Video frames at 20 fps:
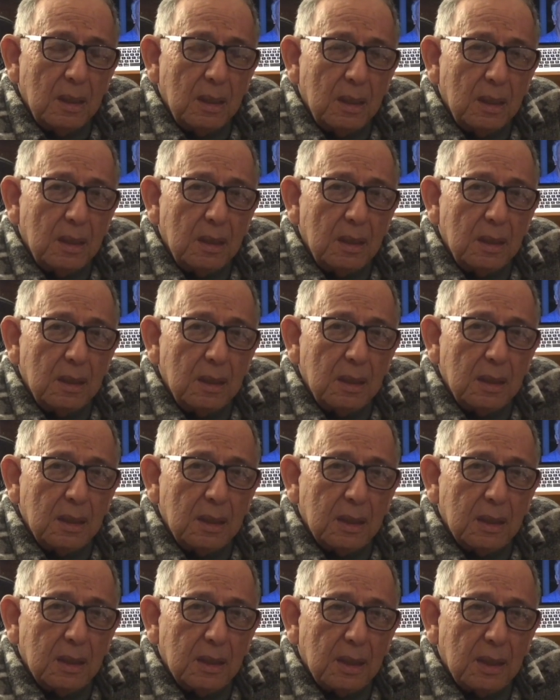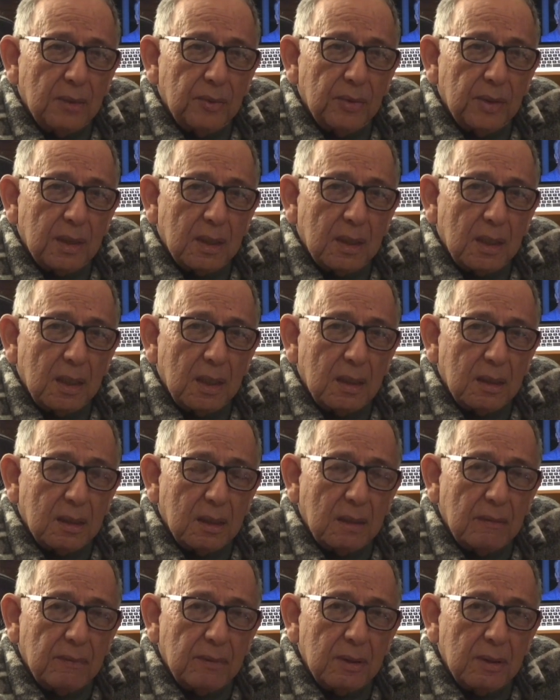uh, and I think I
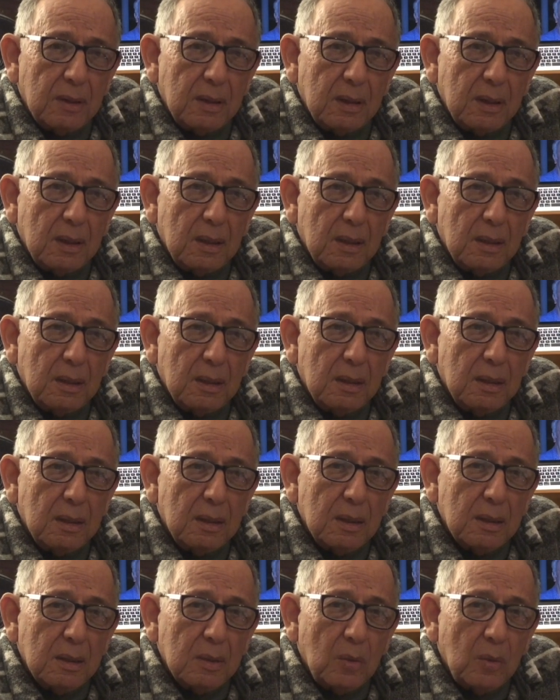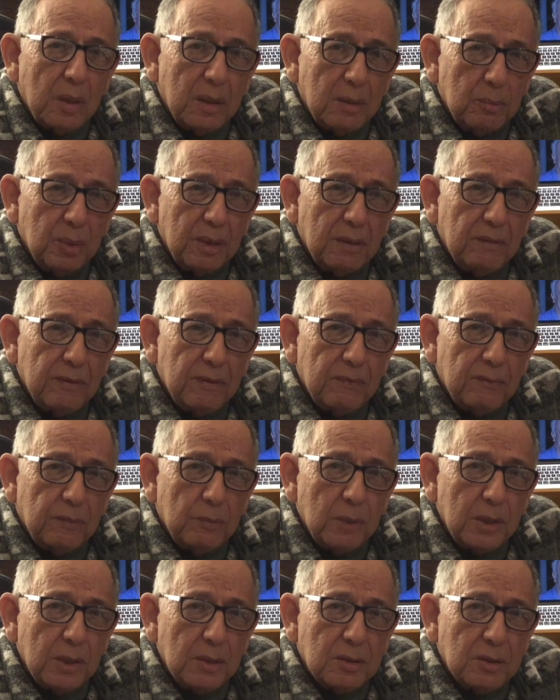uncovered uh, quite a bit of
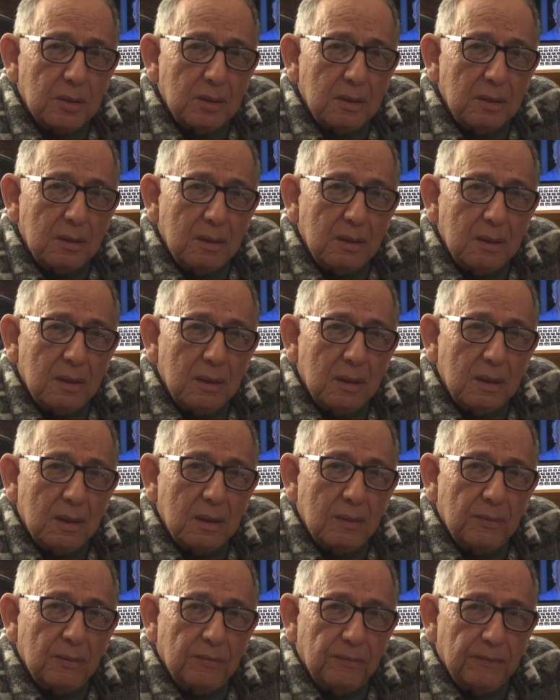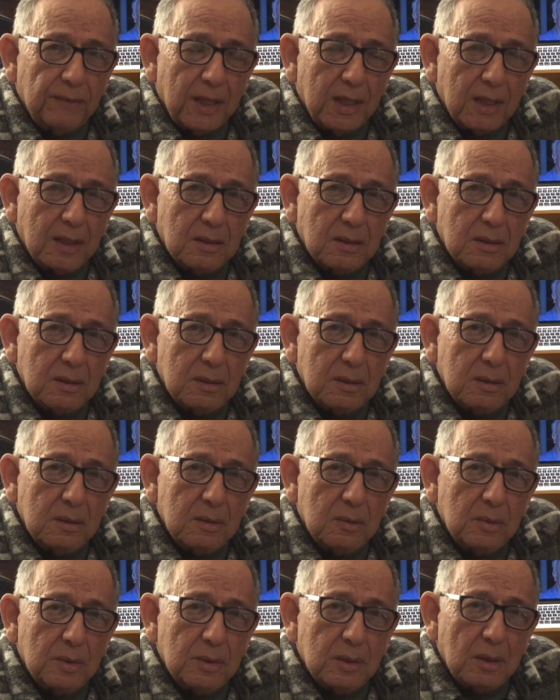information, um, facts,
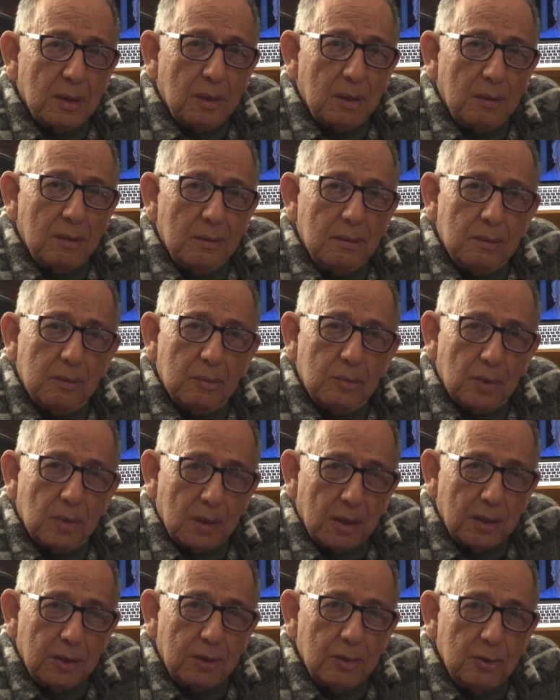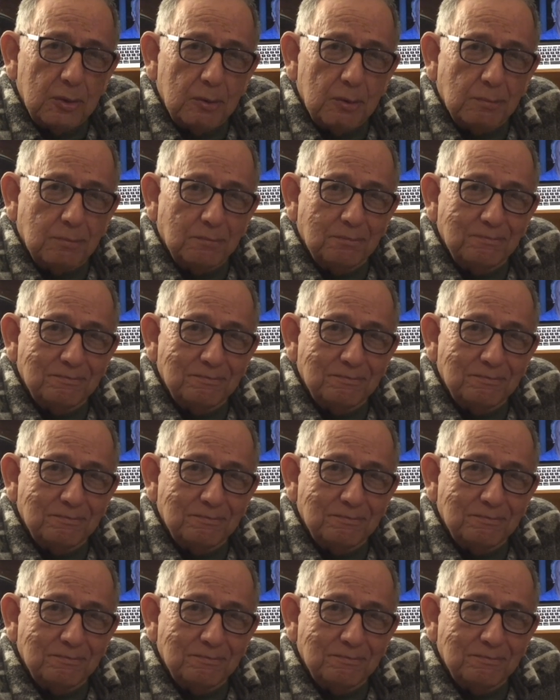which I'll relay to you.